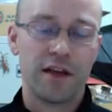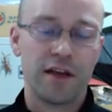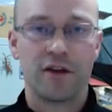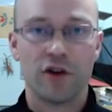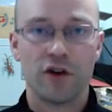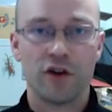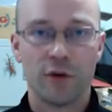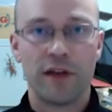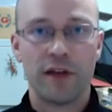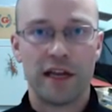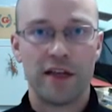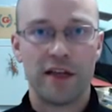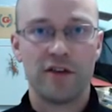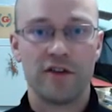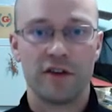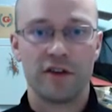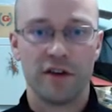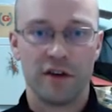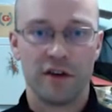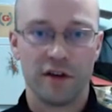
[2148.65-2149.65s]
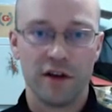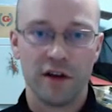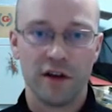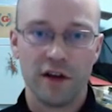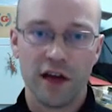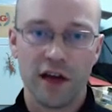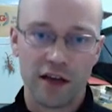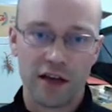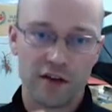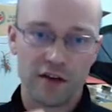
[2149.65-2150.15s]
copulation,
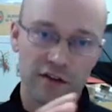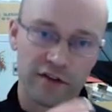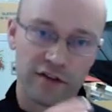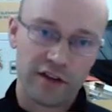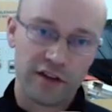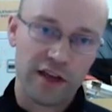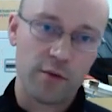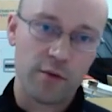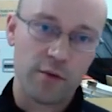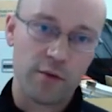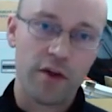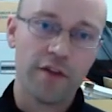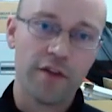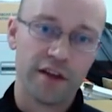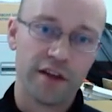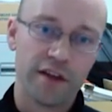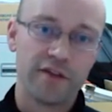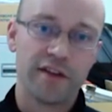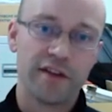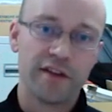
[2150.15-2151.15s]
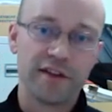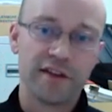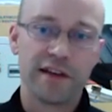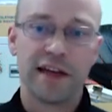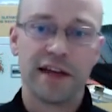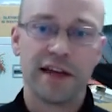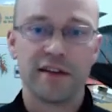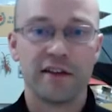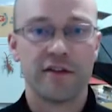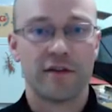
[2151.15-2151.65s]
and to see what these
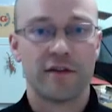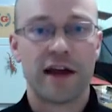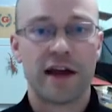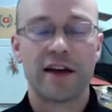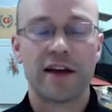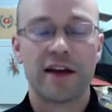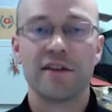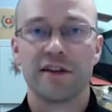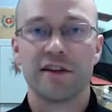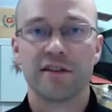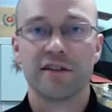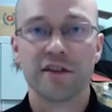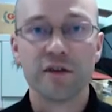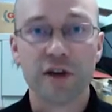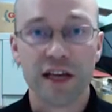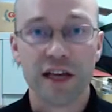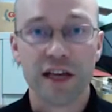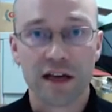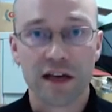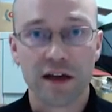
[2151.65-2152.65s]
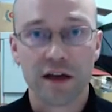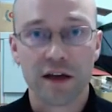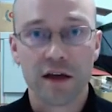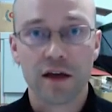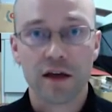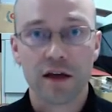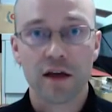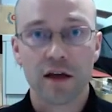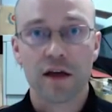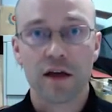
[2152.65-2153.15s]
titillators are actually doing
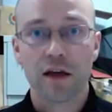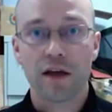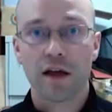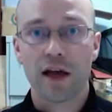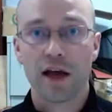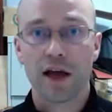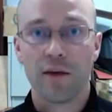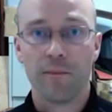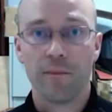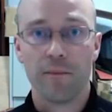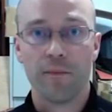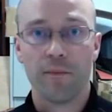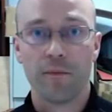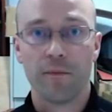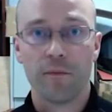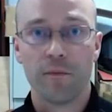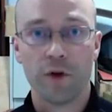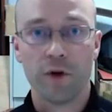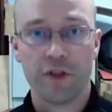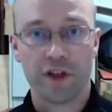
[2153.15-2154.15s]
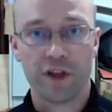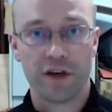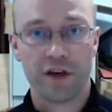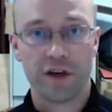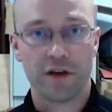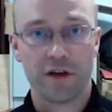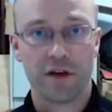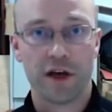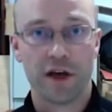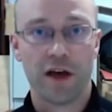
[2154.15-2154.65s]

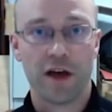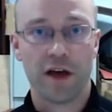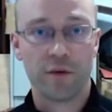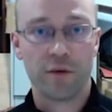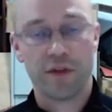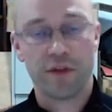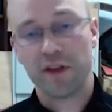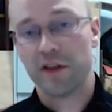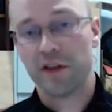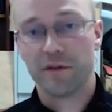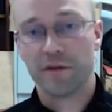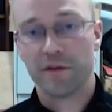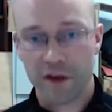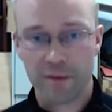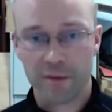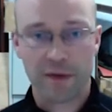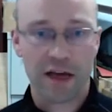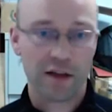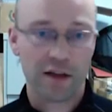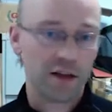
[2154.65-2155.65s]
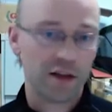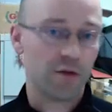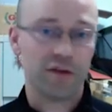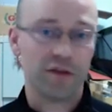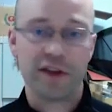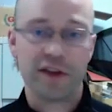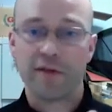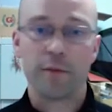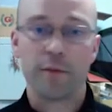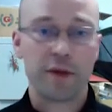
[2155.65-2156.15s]
within the female. No one's
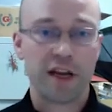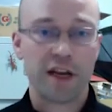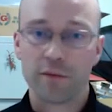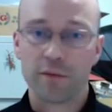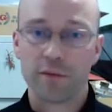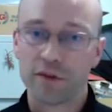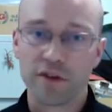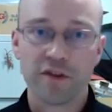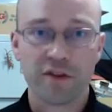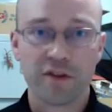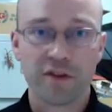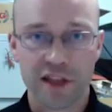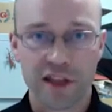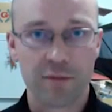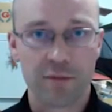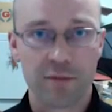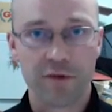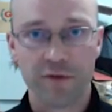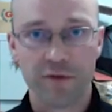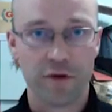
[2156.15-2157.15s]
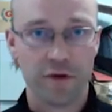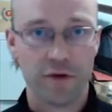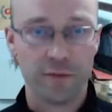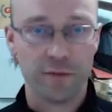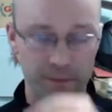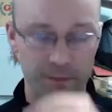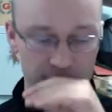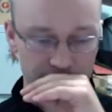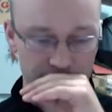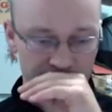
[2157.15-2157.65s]
ever been able to see that before.
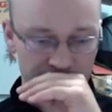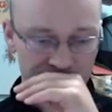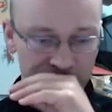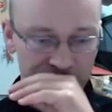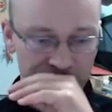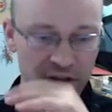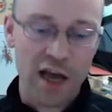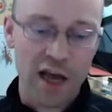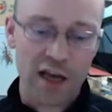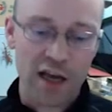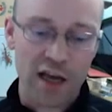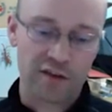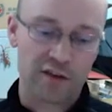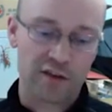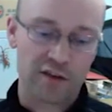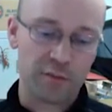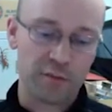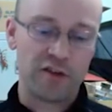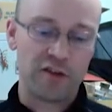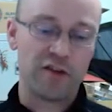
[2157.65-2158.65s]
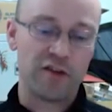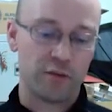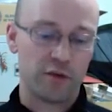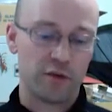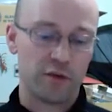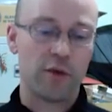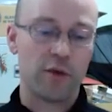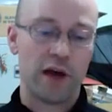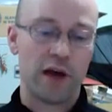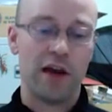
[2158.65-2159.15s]
And it's a species
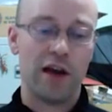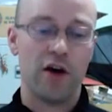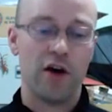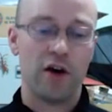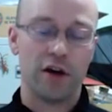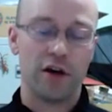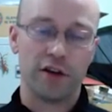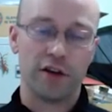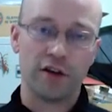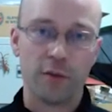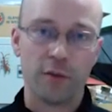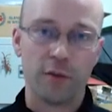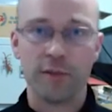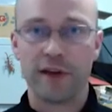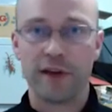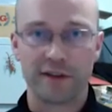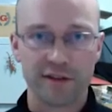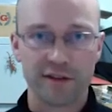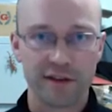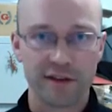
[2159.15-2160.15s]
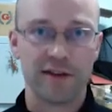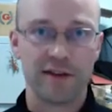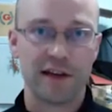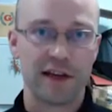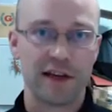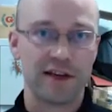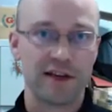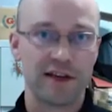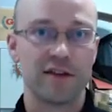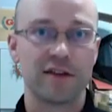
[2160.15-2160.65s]
with quite long and complex
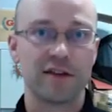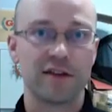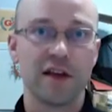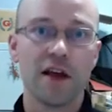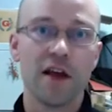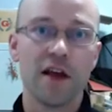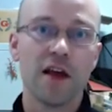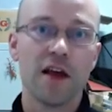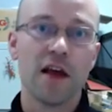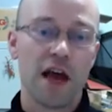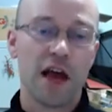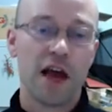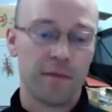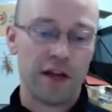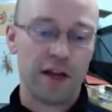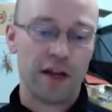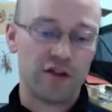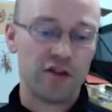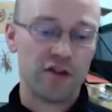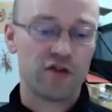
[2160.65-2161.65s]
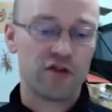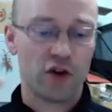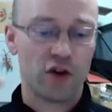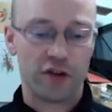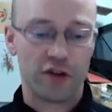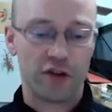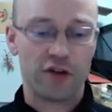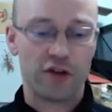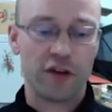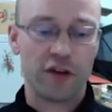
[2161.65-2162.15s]
titillators. And she's got